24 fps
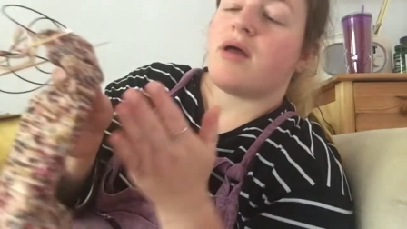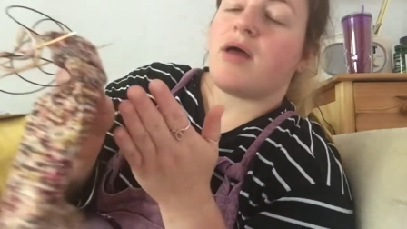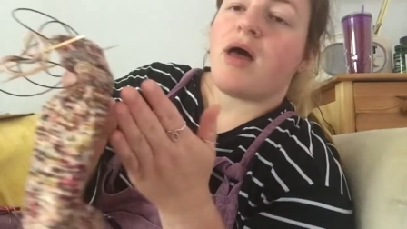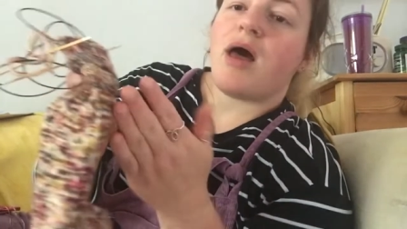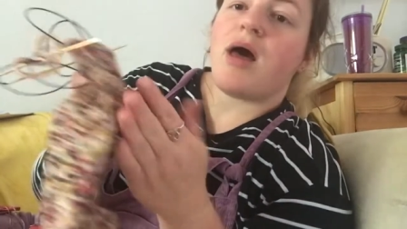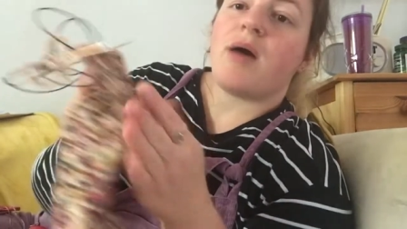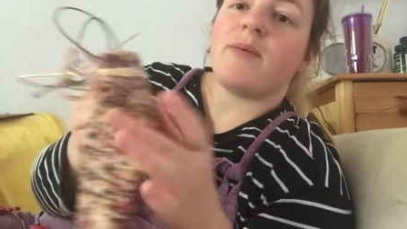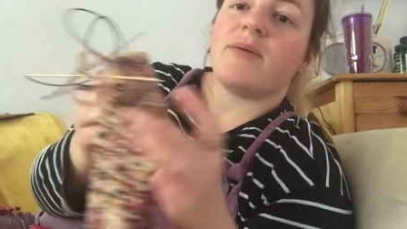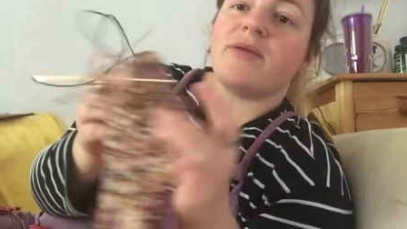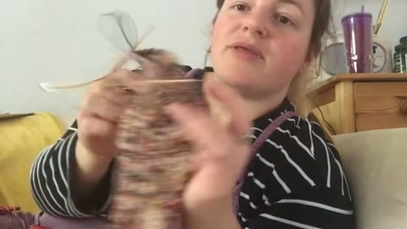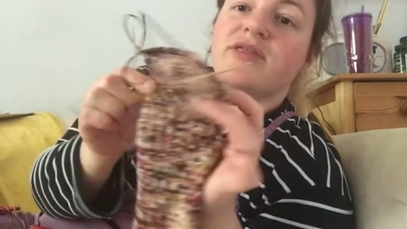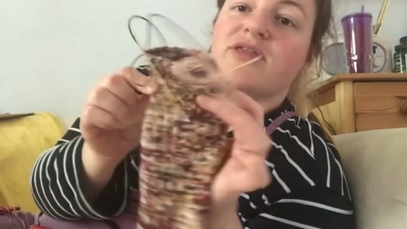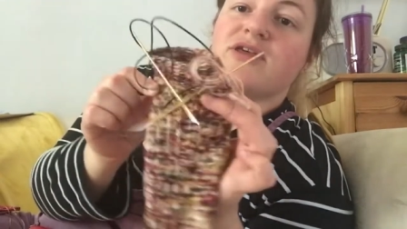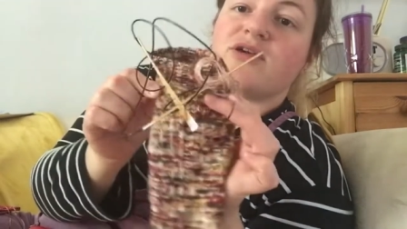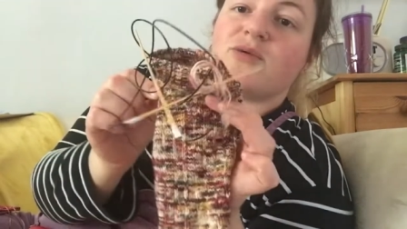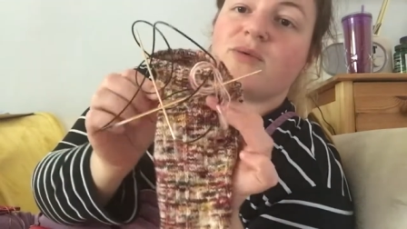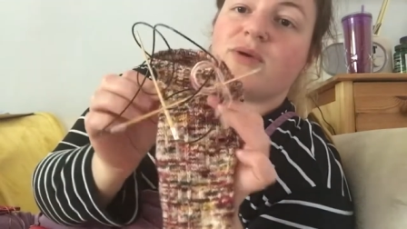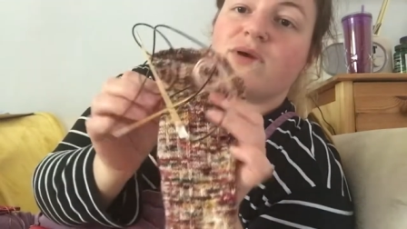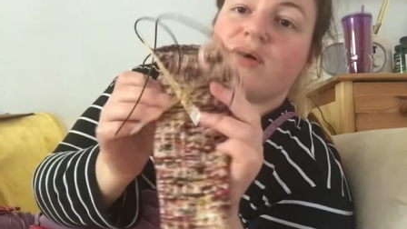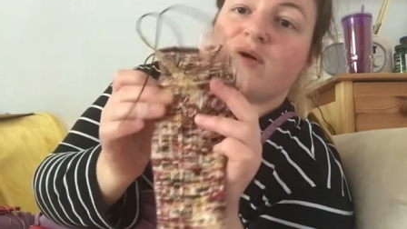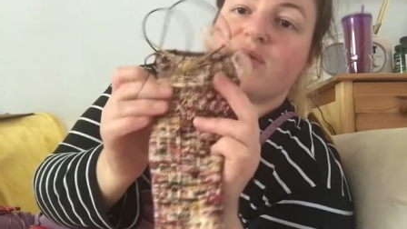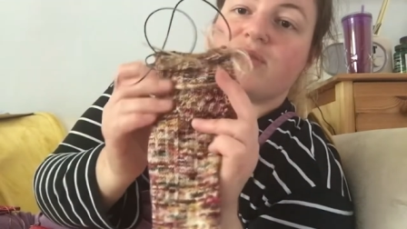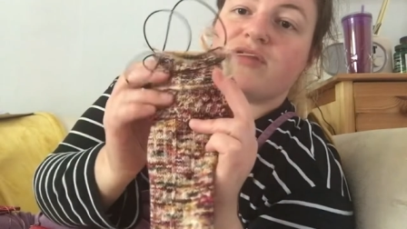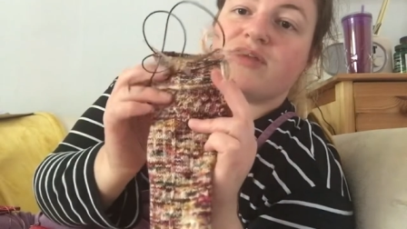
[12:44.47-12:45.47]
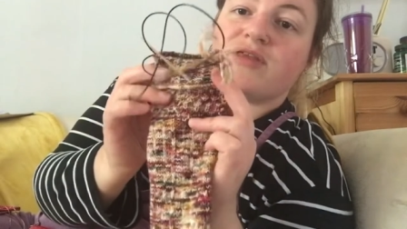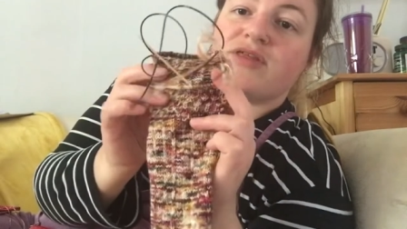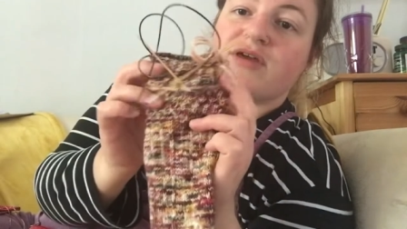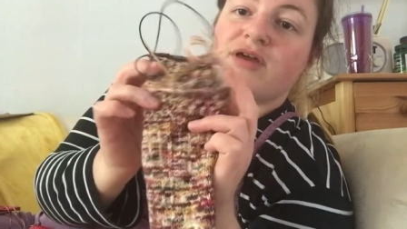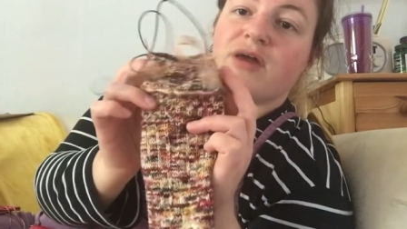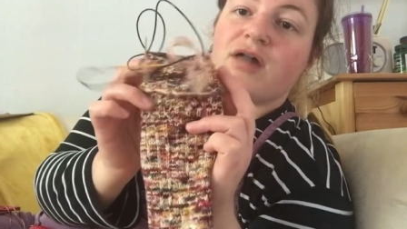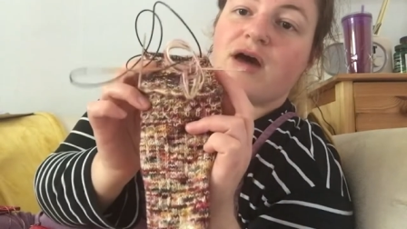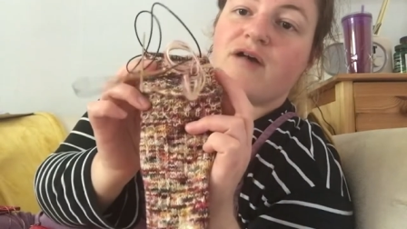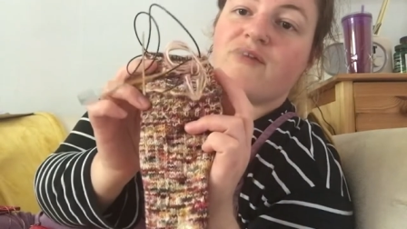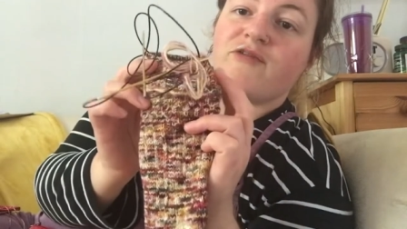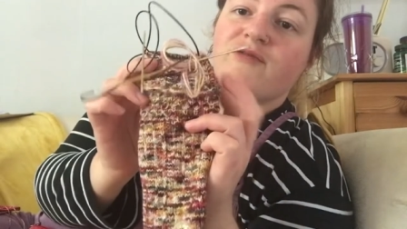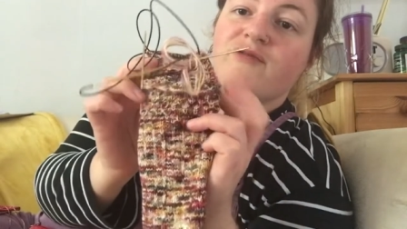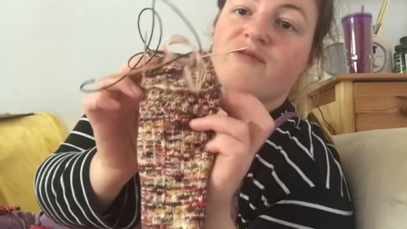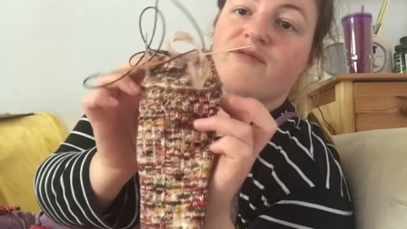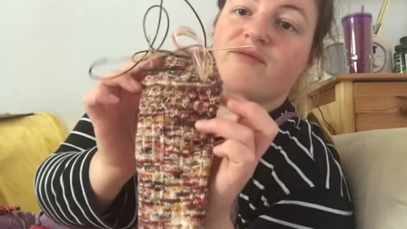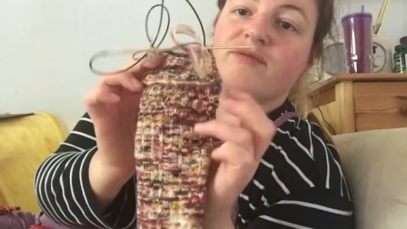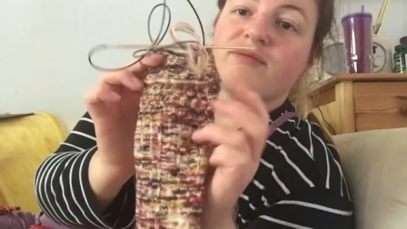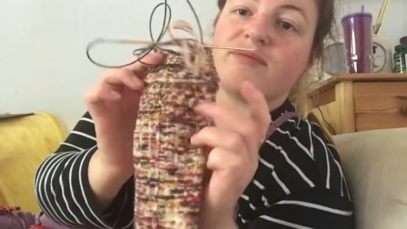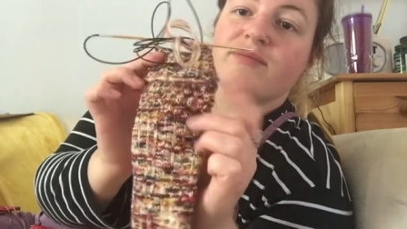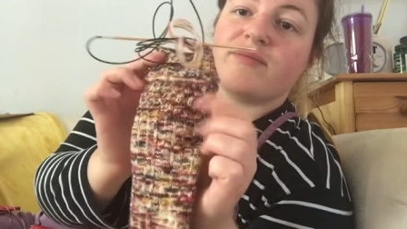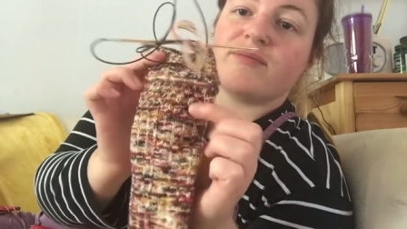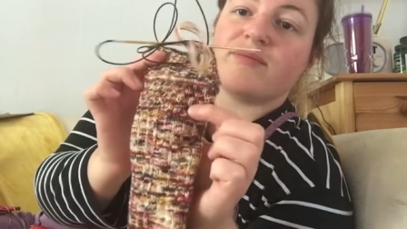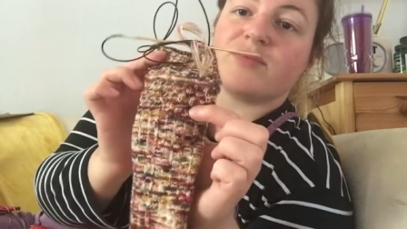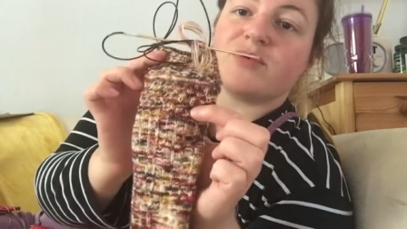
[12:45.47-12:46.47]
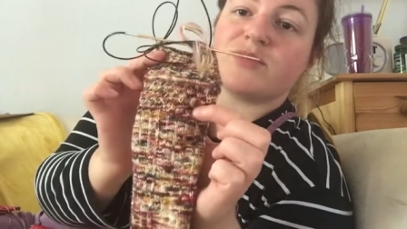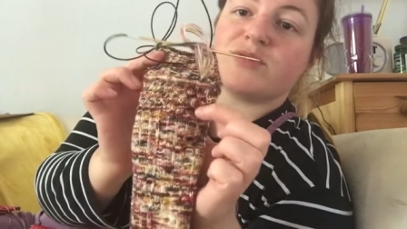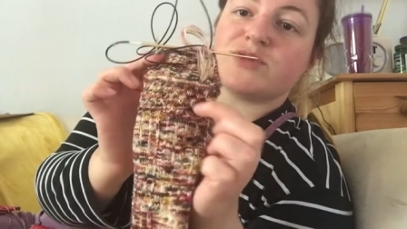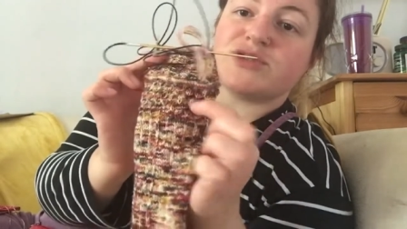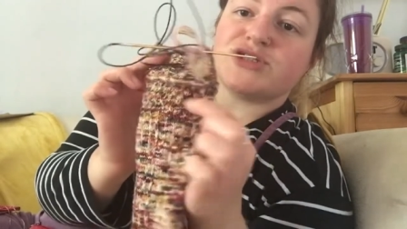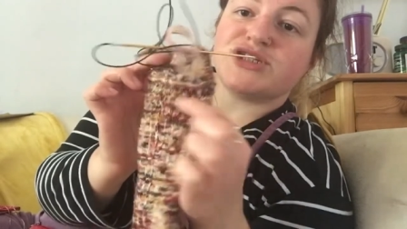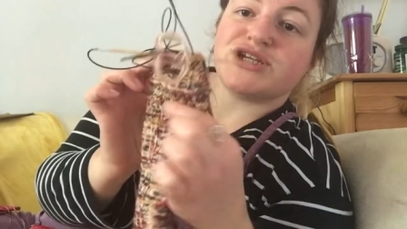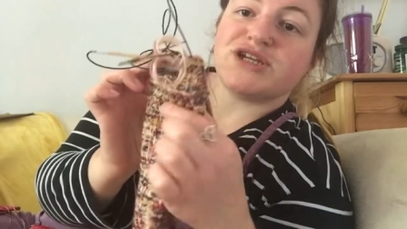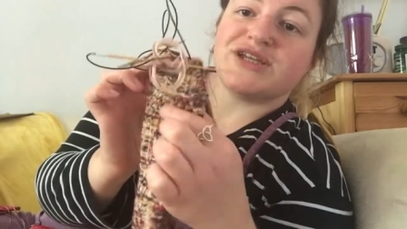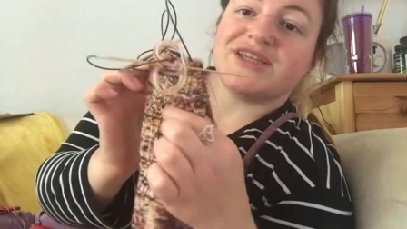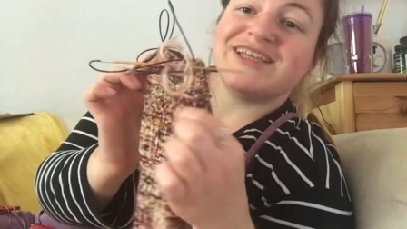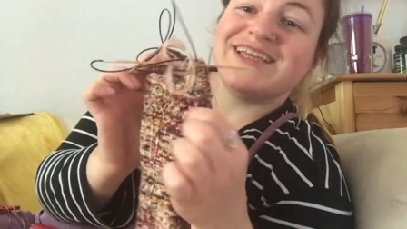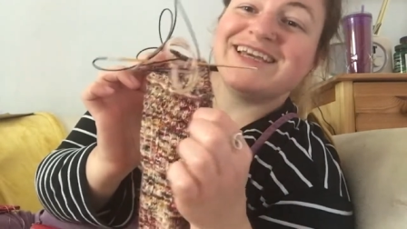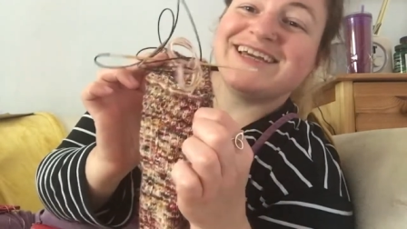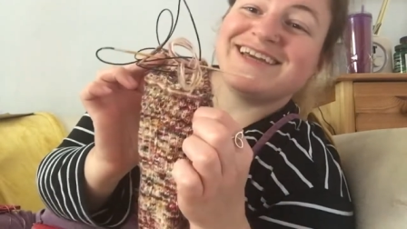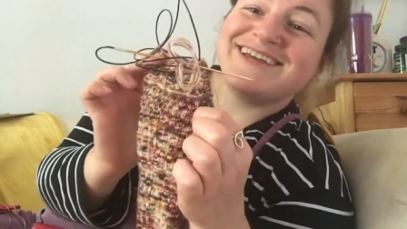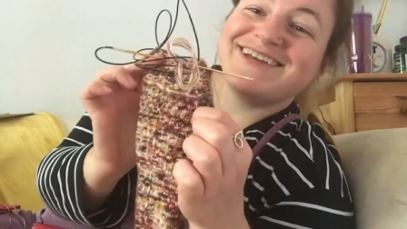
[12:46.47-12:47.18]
up until we got to the cuff portion